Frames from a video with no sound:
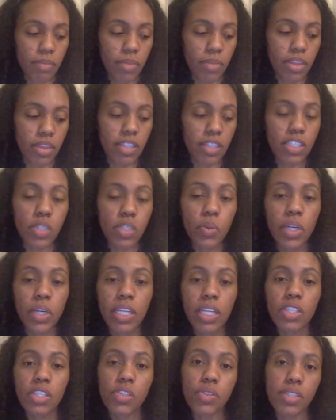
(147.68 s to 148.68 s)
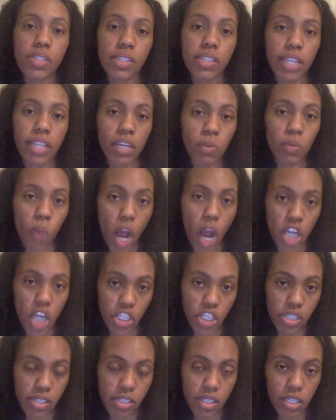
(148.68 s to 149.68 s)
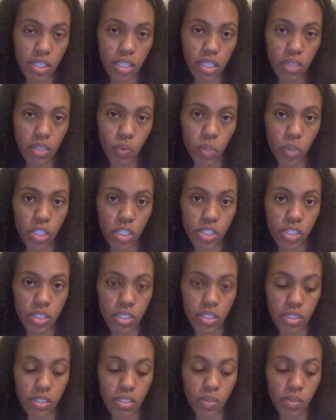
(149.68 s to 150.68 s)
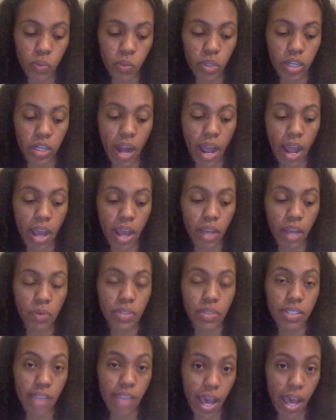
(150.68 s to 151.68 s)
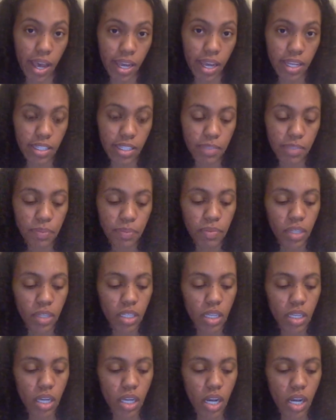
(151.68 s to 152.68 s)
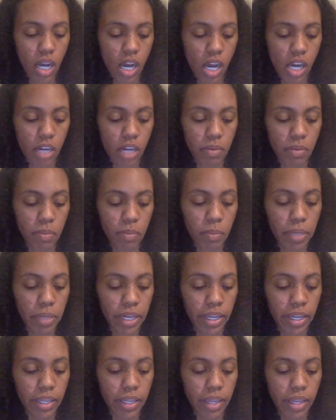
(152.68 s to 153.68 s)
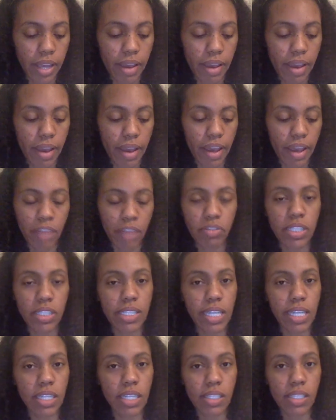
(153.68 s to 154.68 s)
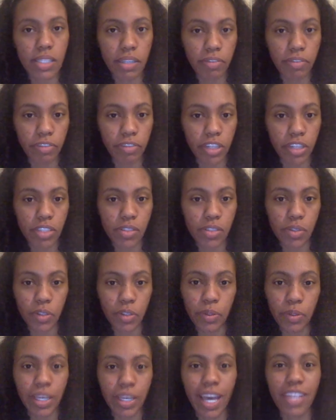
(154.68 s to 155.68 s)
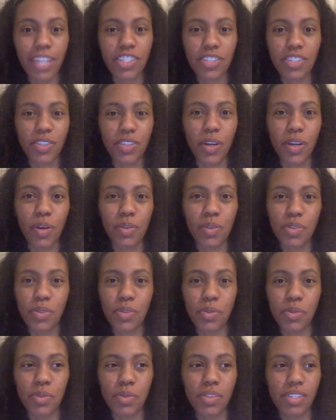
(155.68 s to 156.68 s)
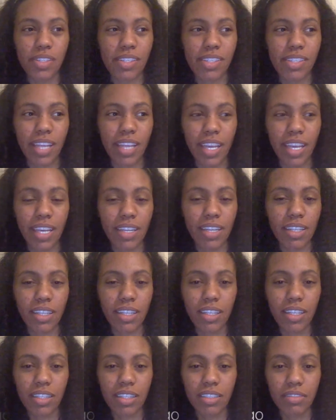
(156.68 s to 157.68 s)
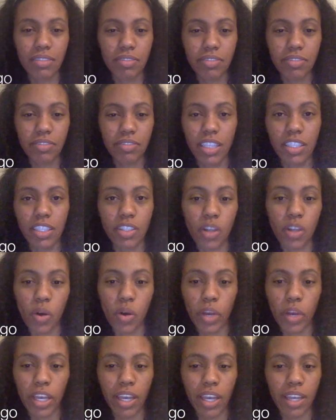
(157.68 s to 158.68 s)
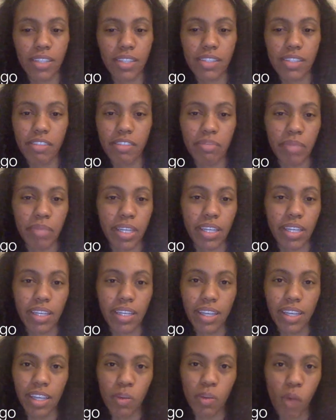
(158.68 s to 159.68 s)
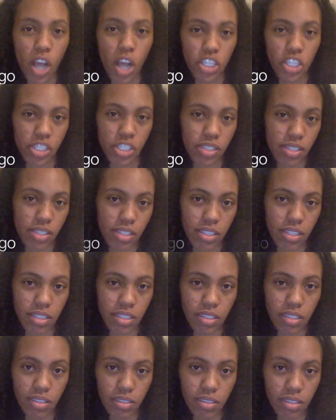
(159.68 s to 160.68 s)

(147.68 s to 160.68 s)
This one is to the state of Washington, which is where I reside. But every state is different, so you can't just go to the state of Illinois and submit a Washington